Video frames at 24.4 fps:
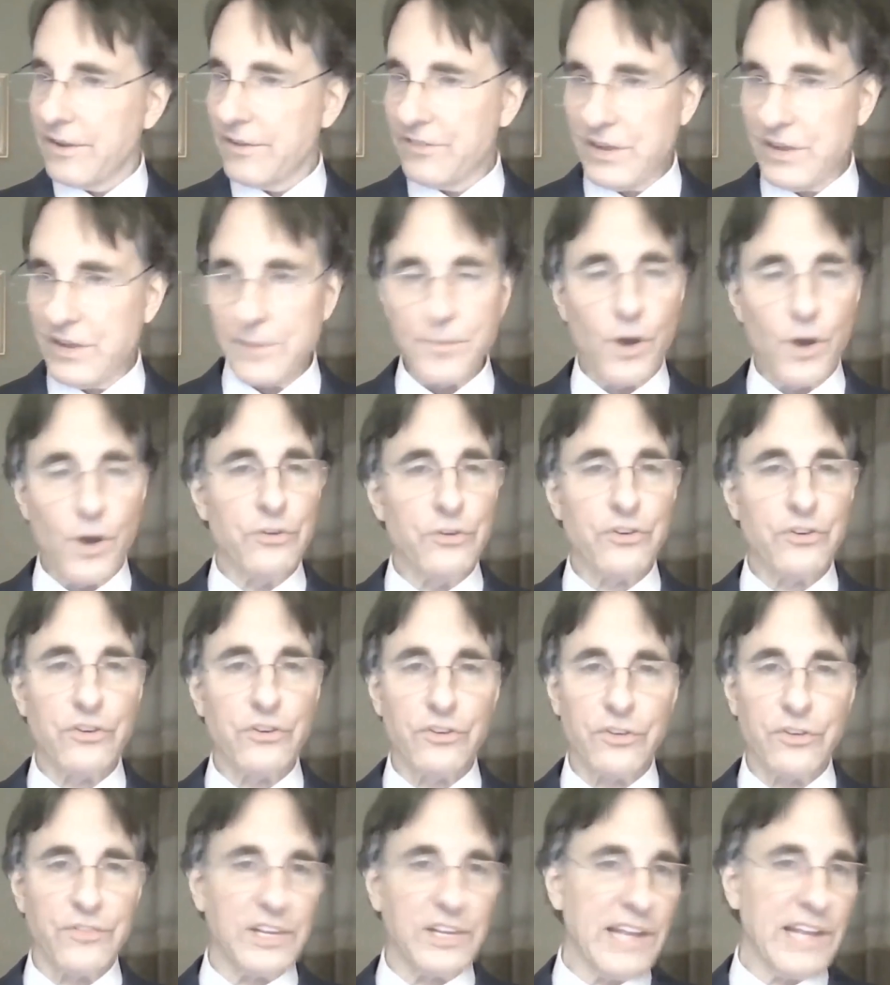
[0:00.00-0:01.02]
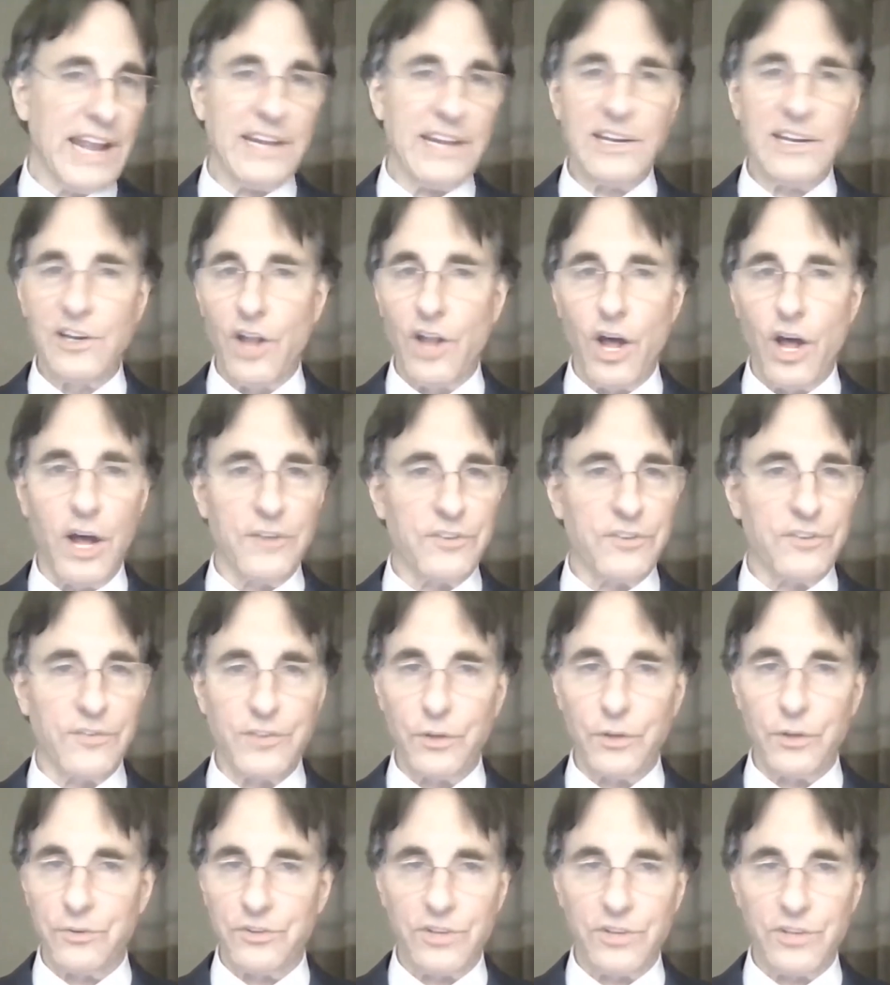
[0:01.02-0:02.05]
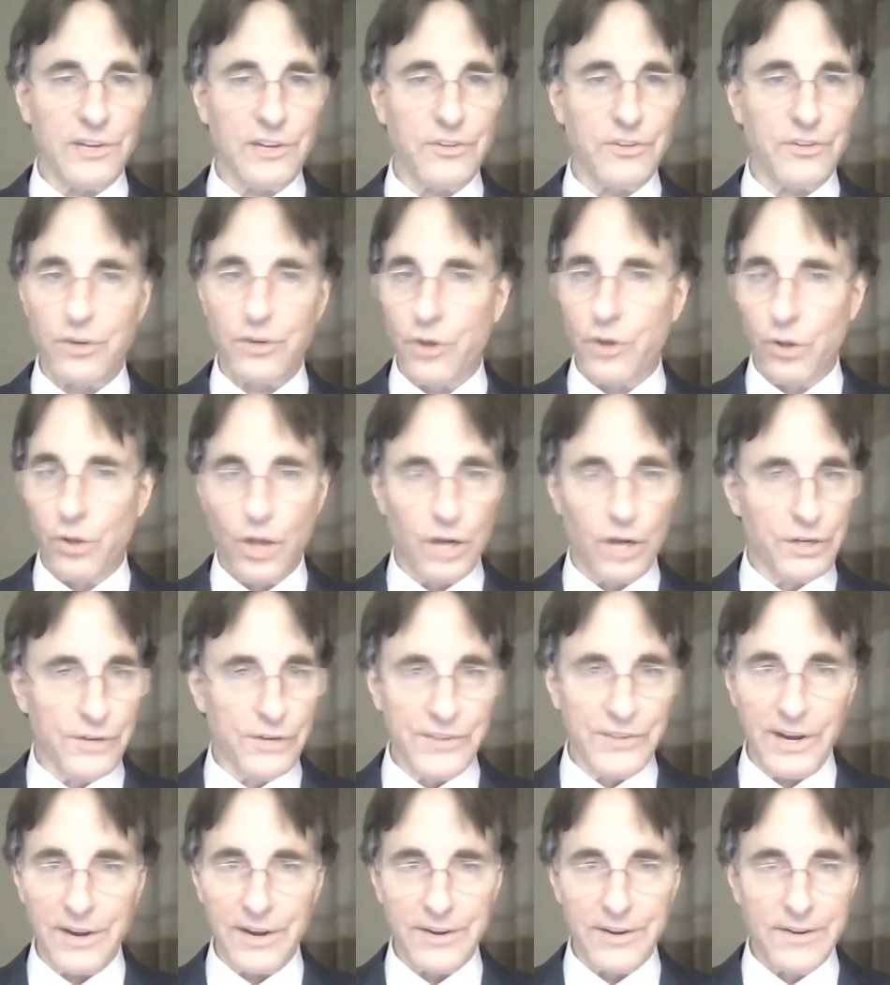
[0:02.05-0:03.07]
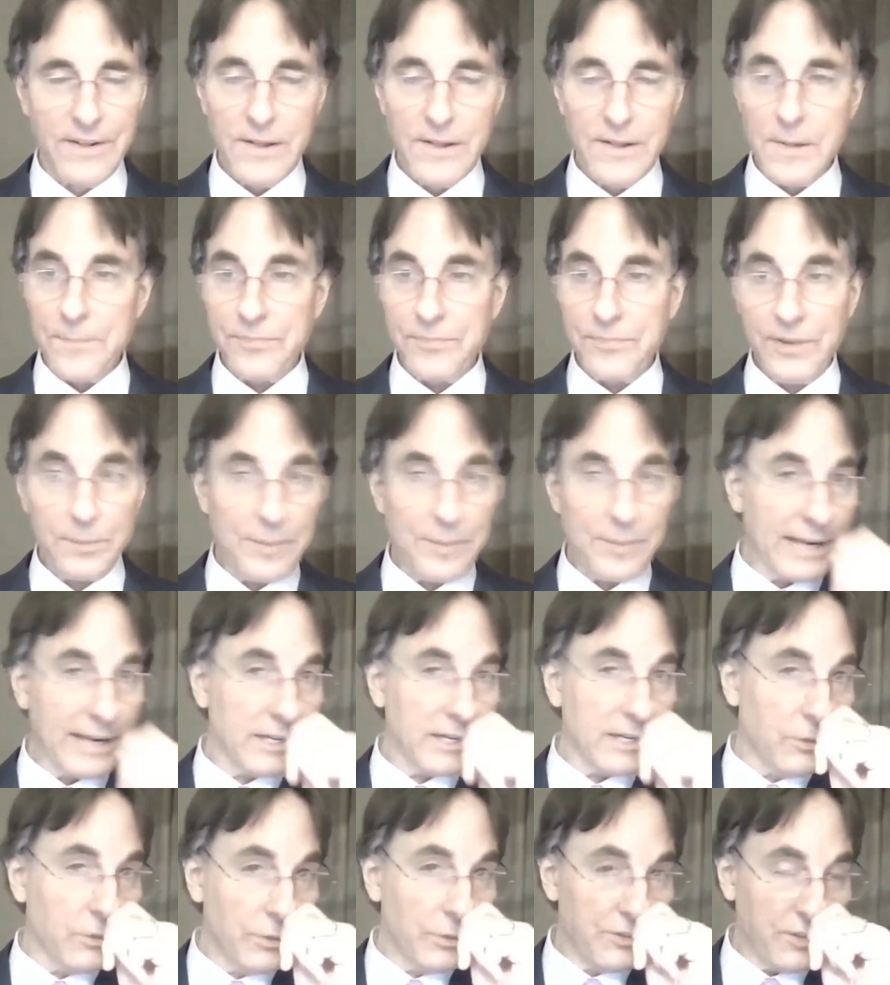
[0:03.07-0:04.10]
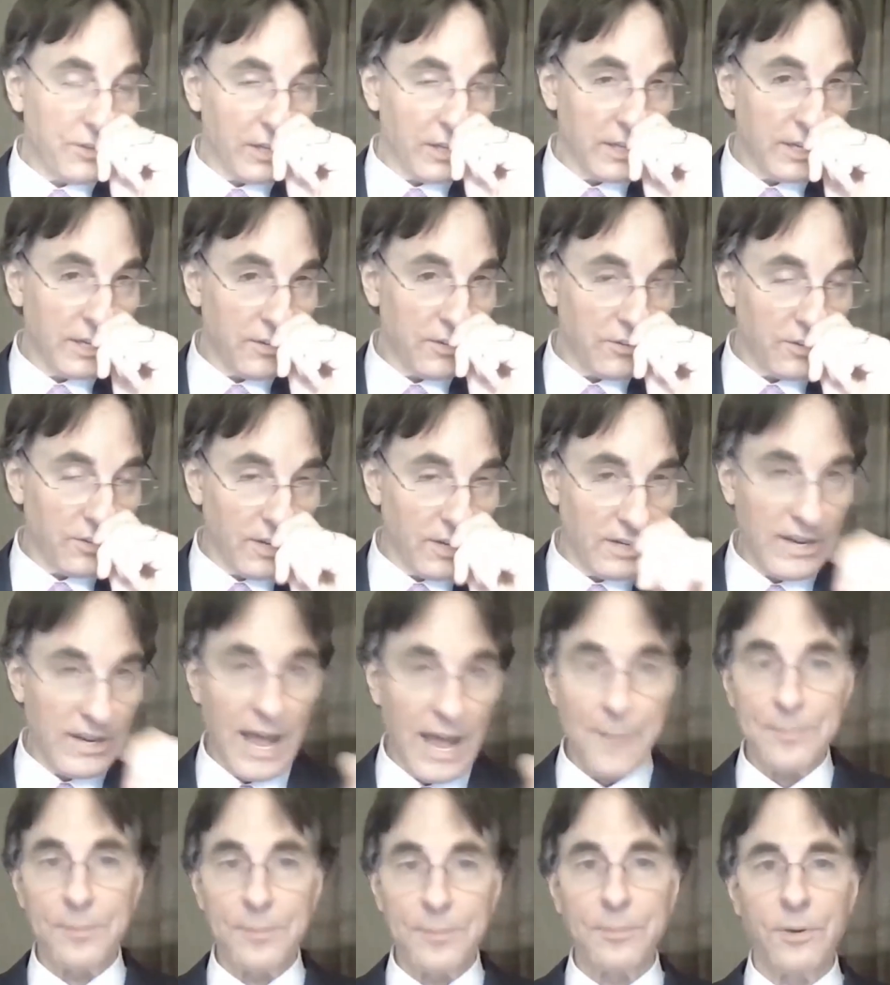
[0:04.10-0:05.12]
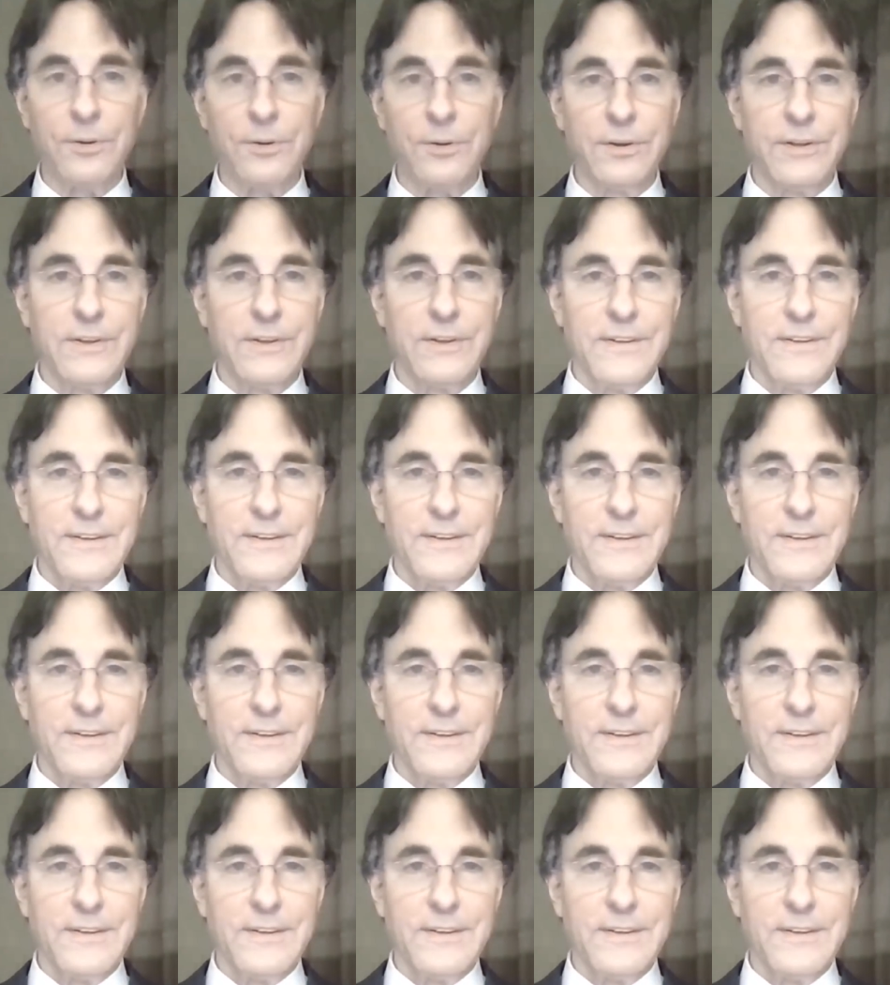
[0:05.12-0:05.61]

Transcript: The emotions of the gain and loss of those things are no longer there. They're back into resilience, adaptable.